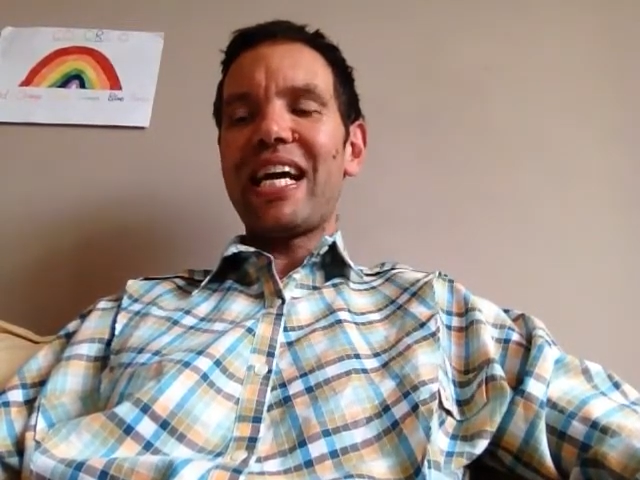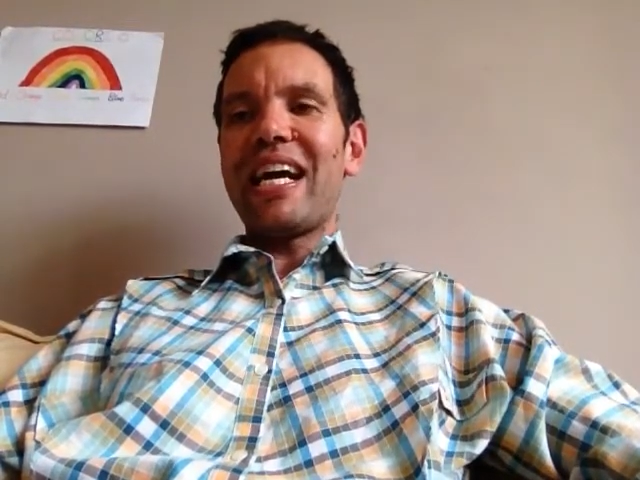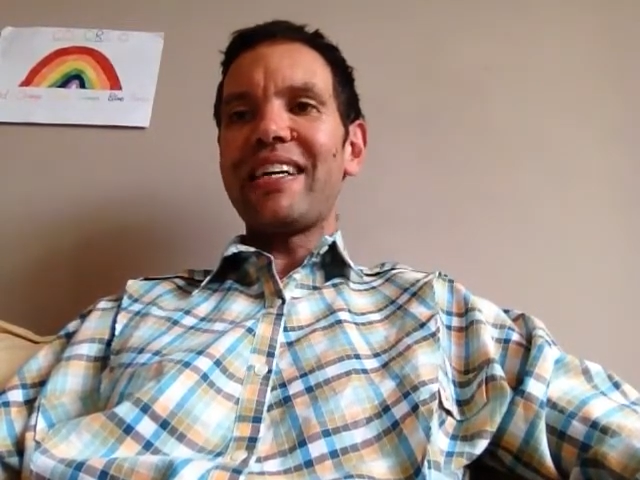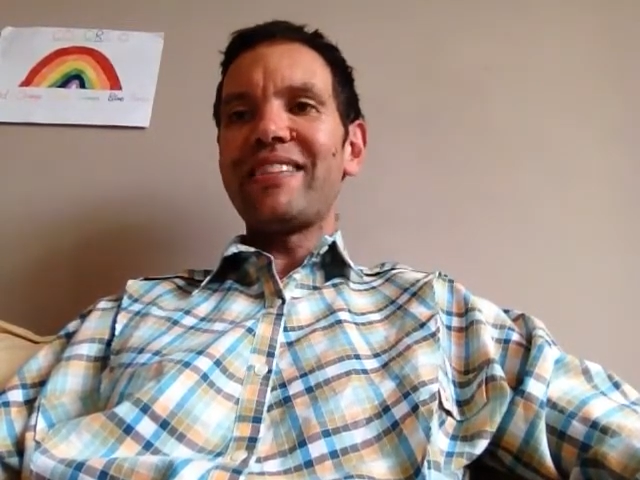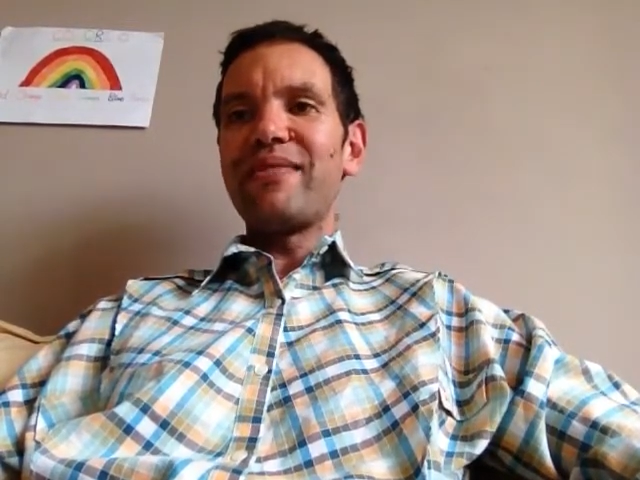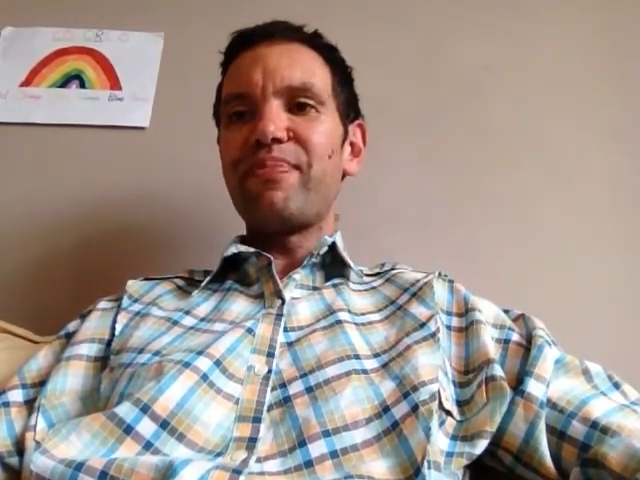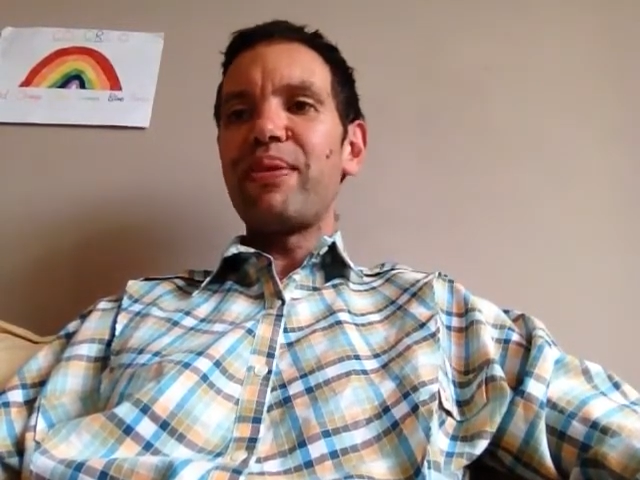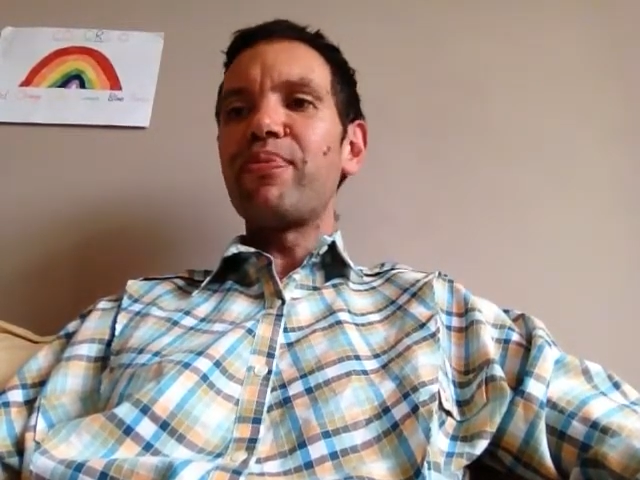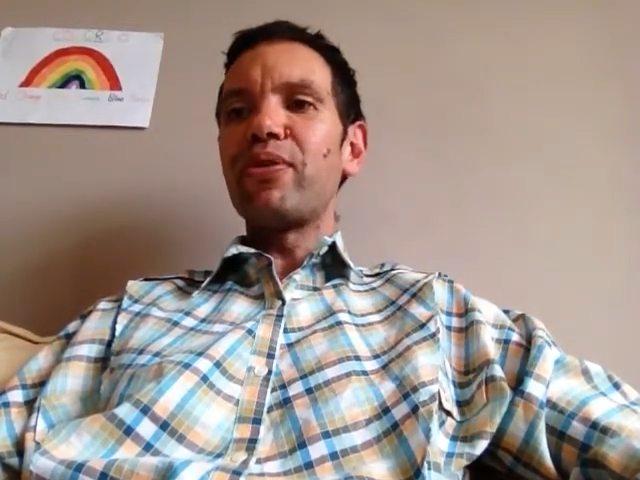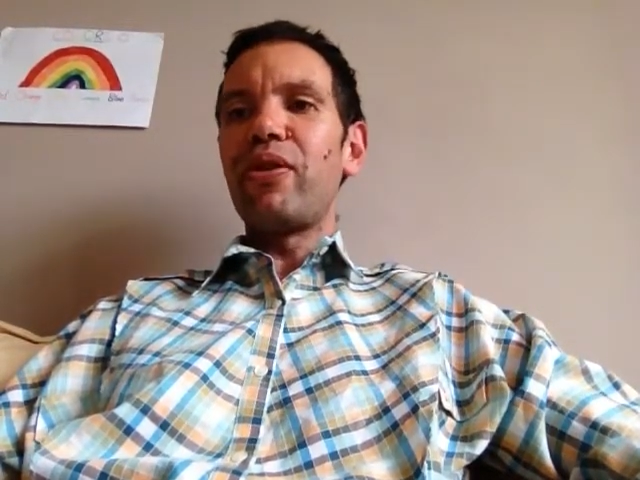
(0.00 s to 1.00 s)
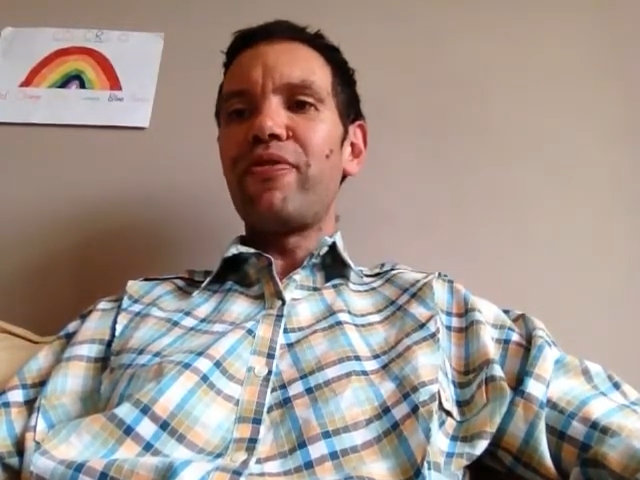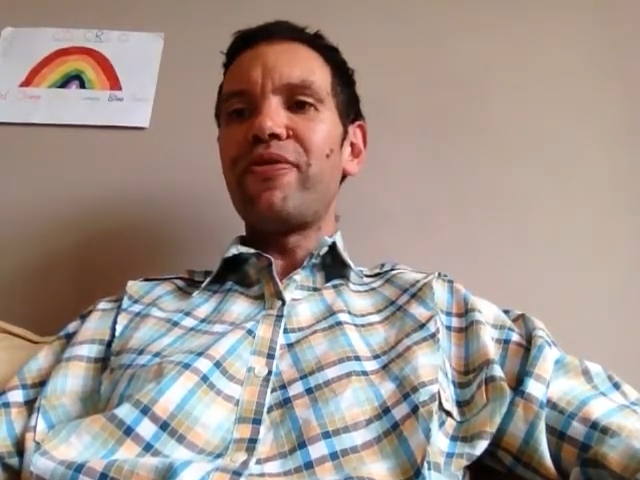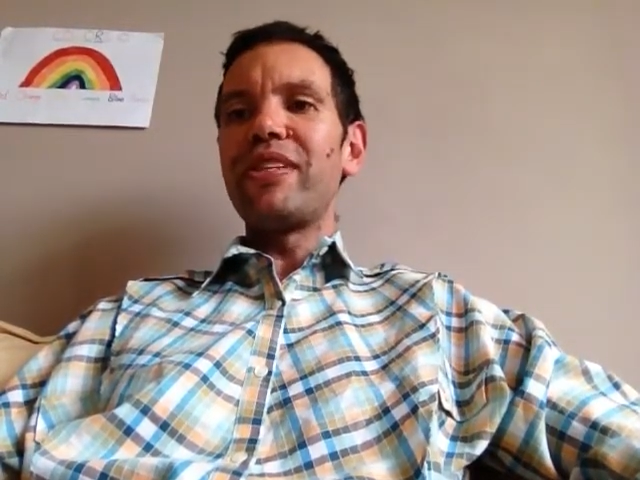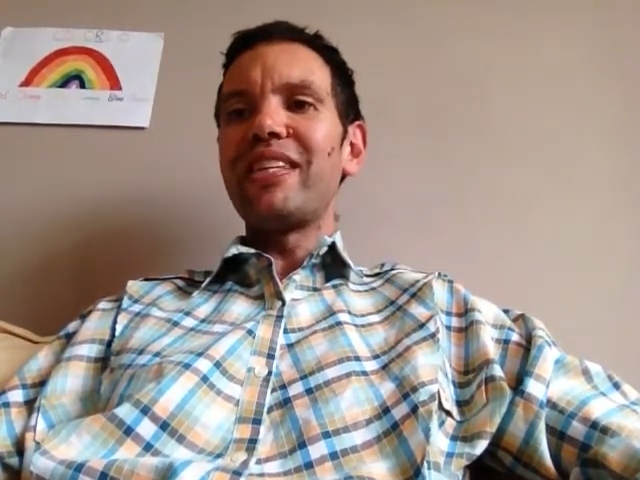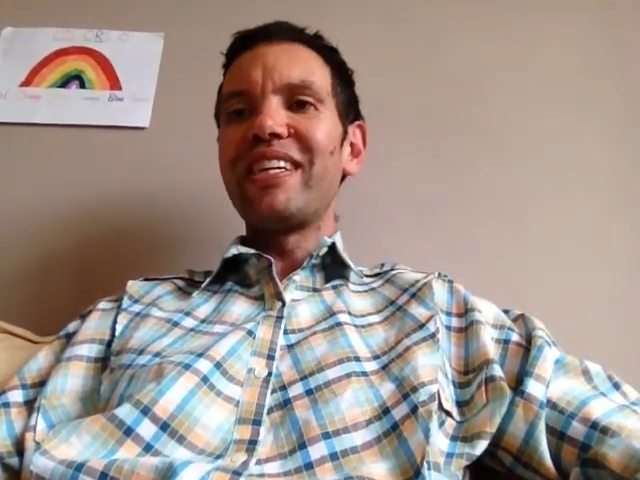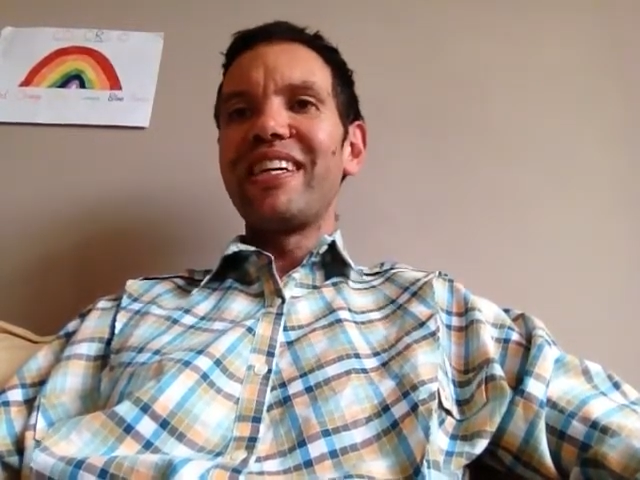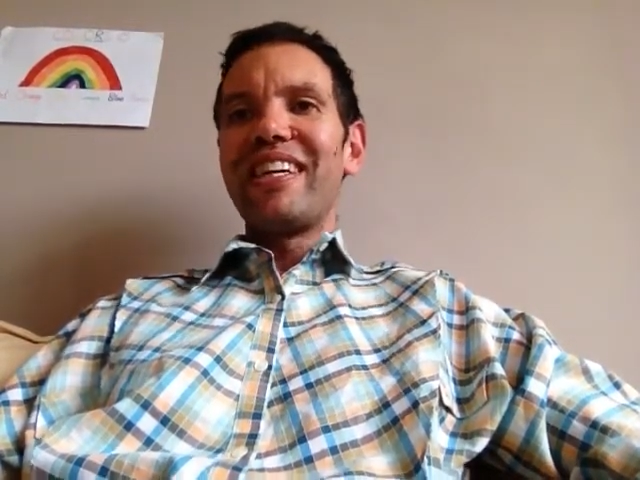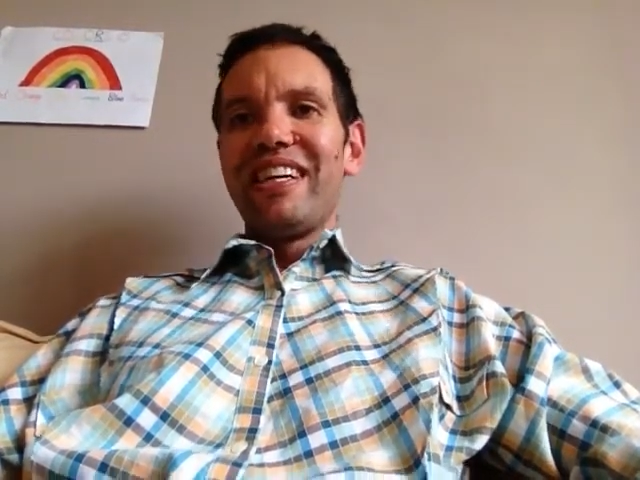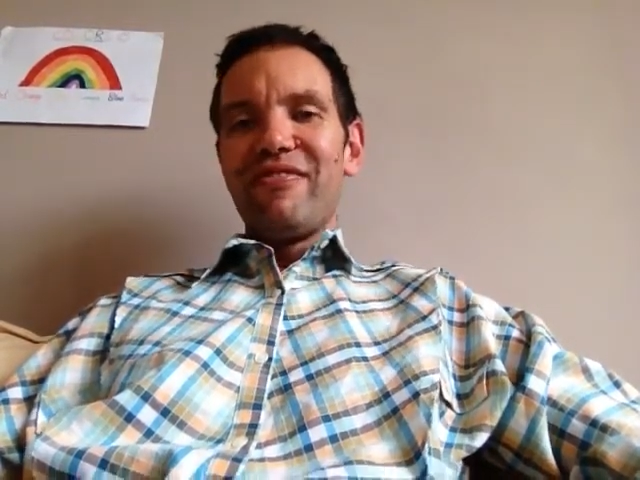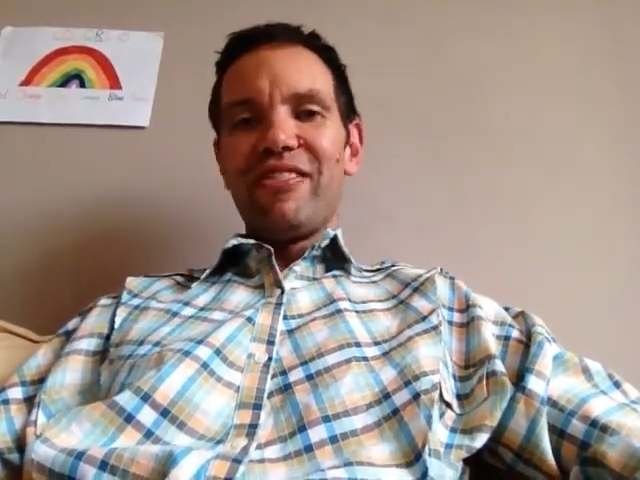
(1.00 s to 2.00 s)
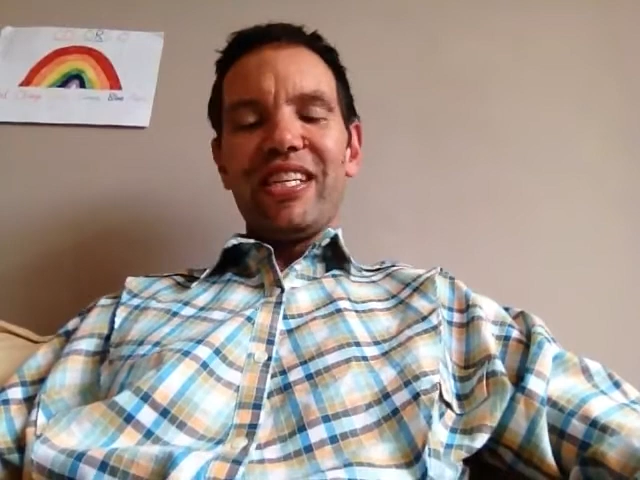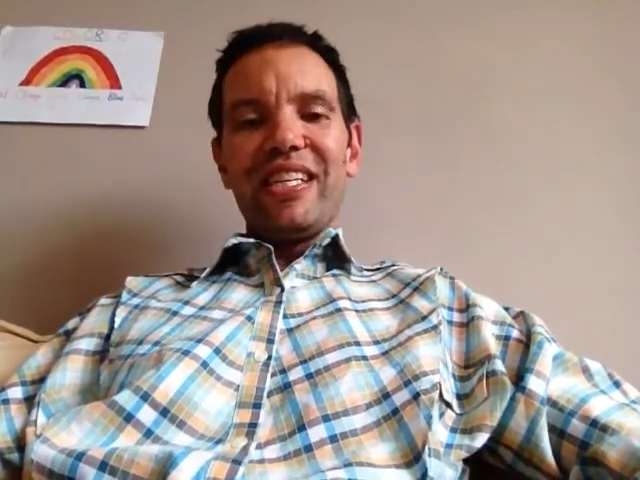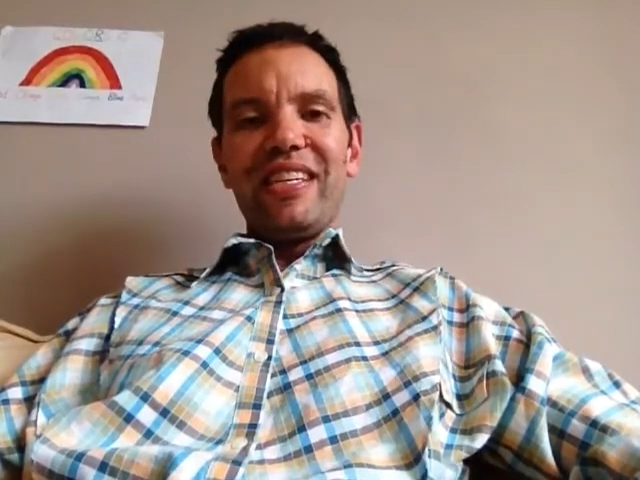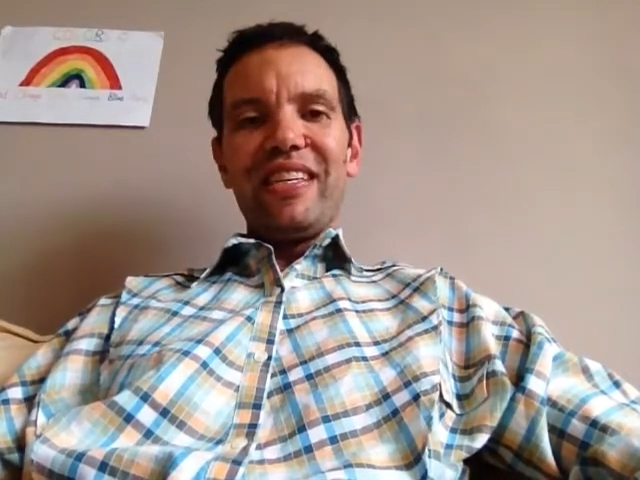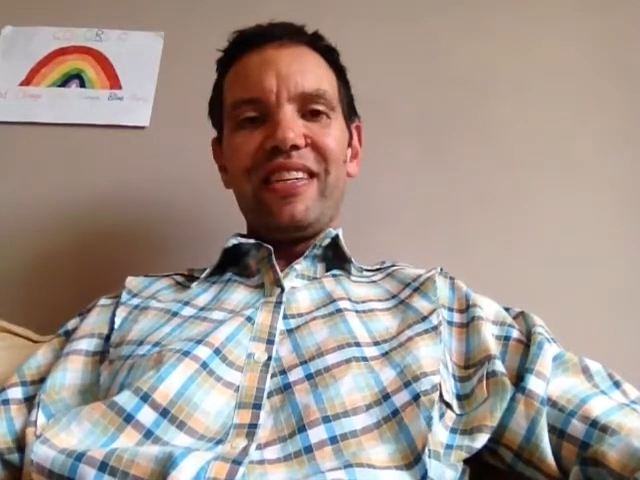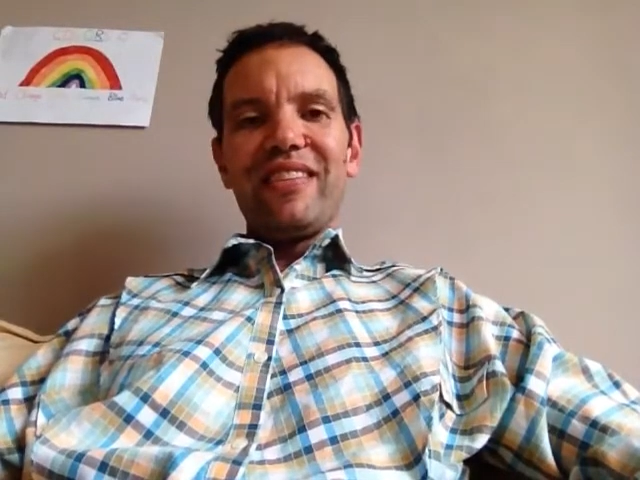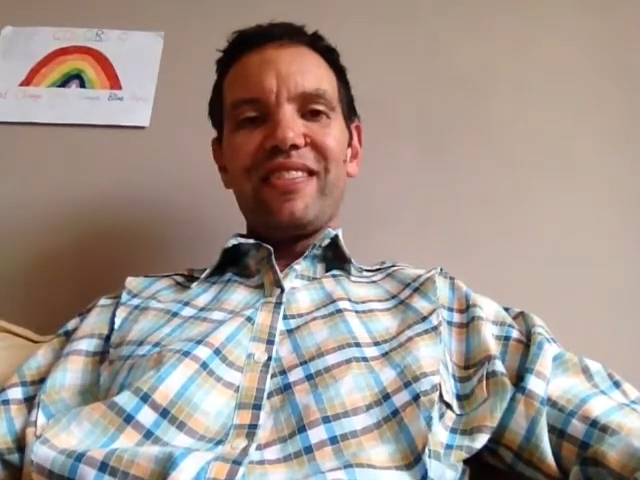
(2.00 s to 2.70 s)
And people often really